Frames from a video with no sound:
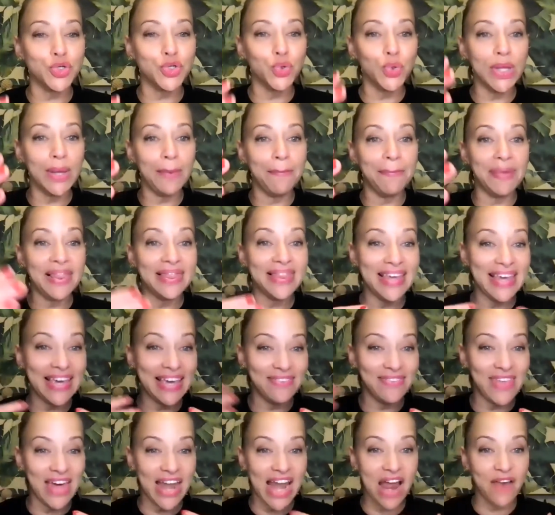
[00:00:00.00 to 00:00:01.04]

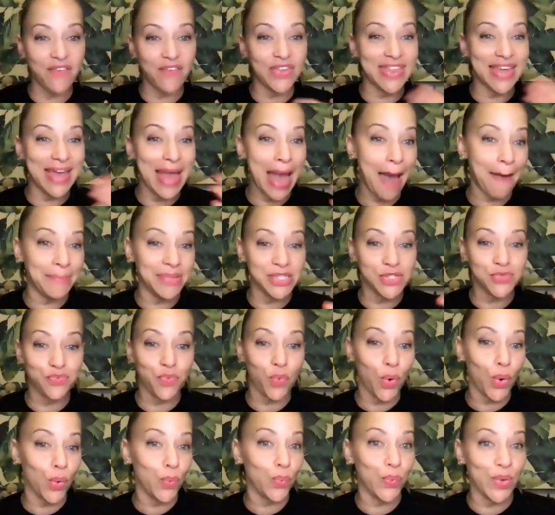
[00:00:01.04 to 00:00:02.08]
believe that everything happens
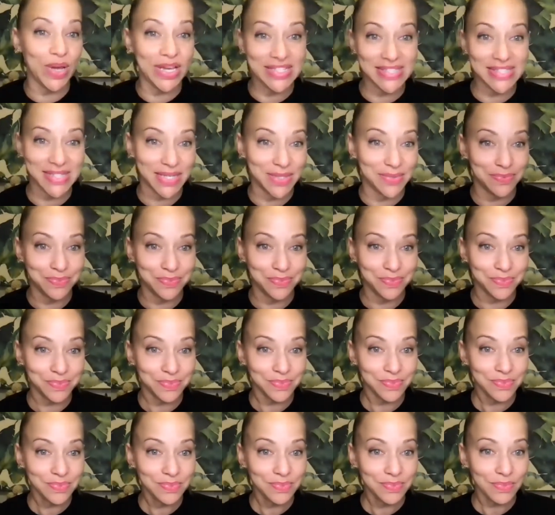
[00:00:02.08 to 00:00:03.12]
for a reason,
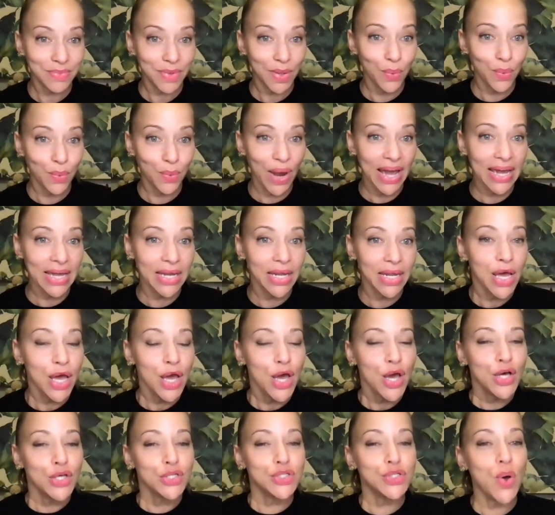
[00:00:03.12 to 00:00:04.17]
right?
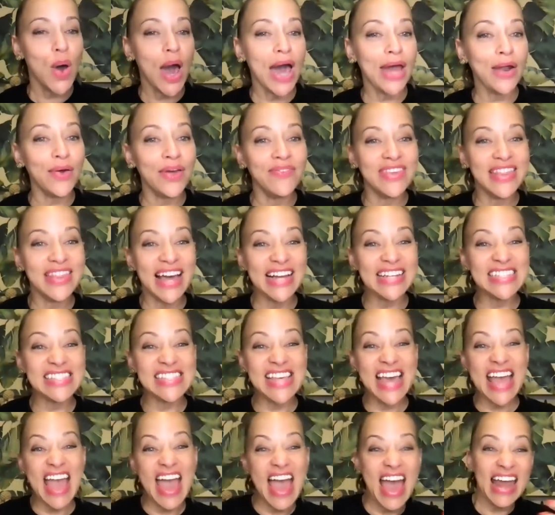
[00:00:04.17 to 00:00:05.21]
So I don't even like to
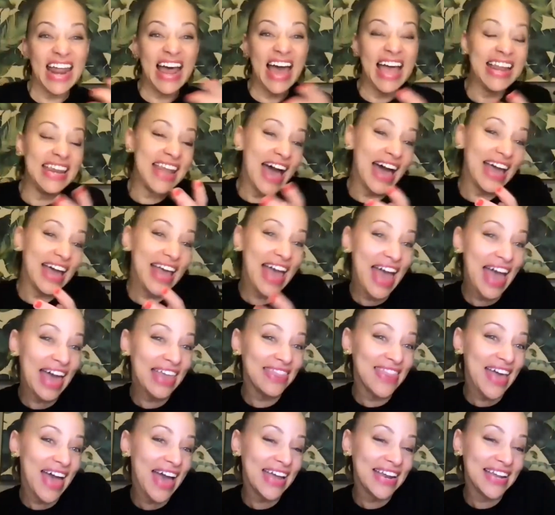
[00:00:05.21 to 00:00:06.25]
say, had I not
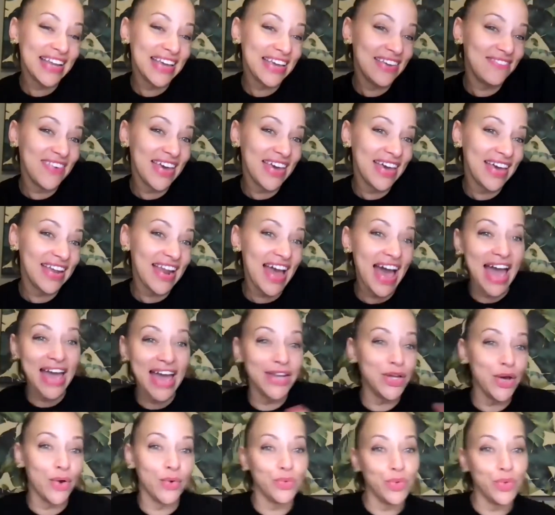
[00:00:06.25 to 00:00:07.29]
had that event, I
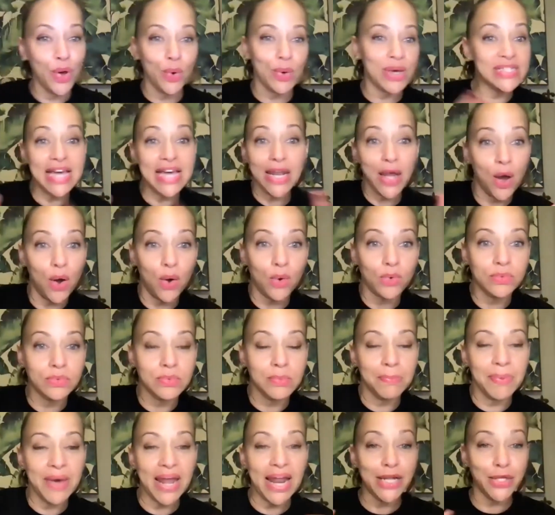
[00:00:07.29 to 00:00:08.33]
don't know, because I don't,
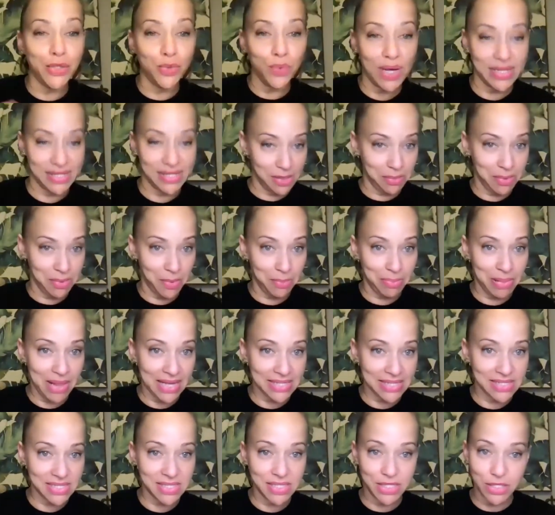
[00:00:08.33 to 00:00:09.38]
but I do not still be with
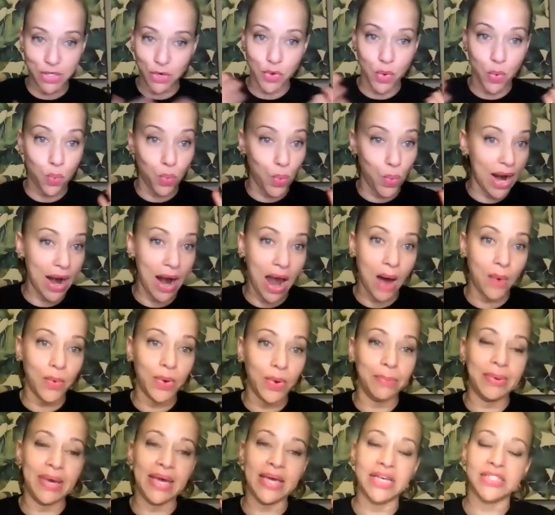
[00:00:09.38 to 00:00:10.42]
Plexus. Don't know where I
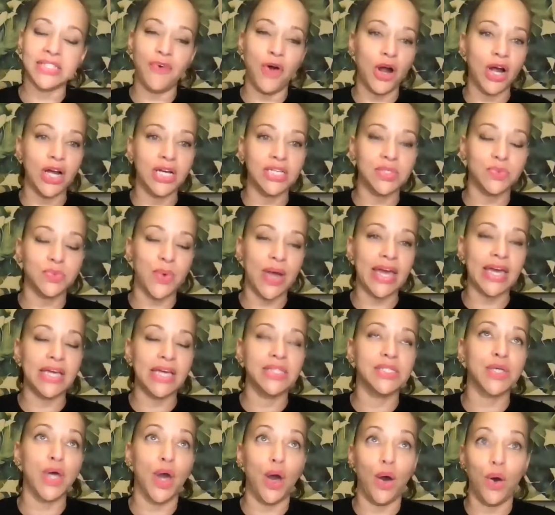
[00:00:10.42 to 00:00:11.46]
would be as far as
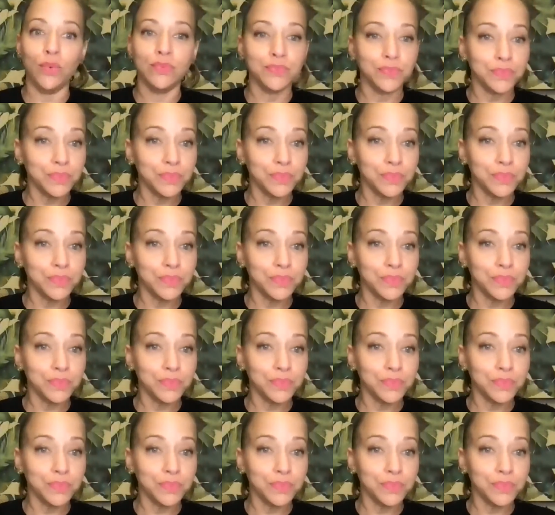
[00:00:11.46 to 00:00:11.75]
rankings go,